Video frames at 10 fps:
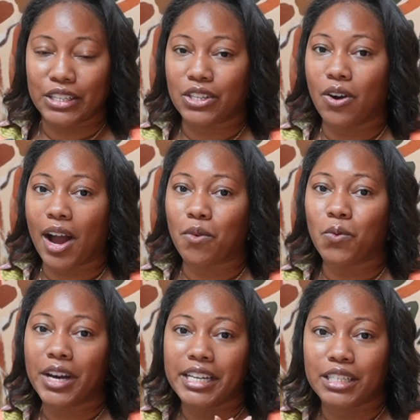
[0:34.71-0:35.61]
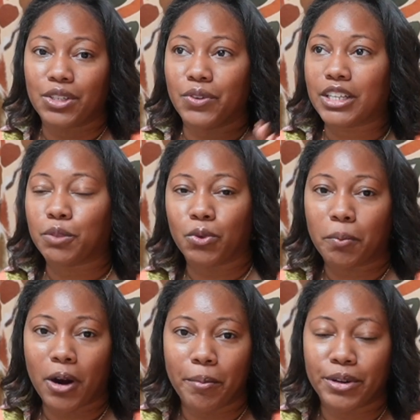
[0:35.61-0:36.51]
So I wanted to explore
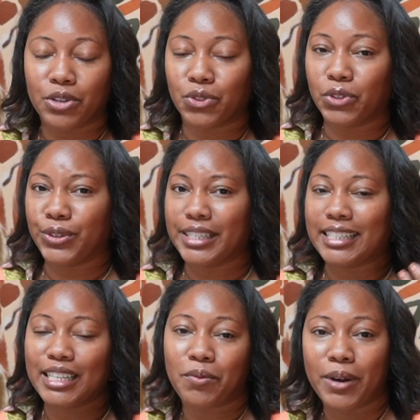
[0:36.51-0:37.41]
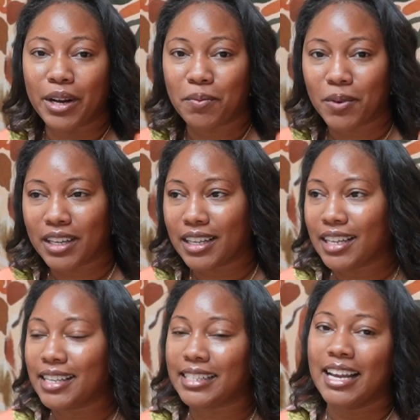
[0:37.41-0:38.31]
permanent jewelry, see what it was.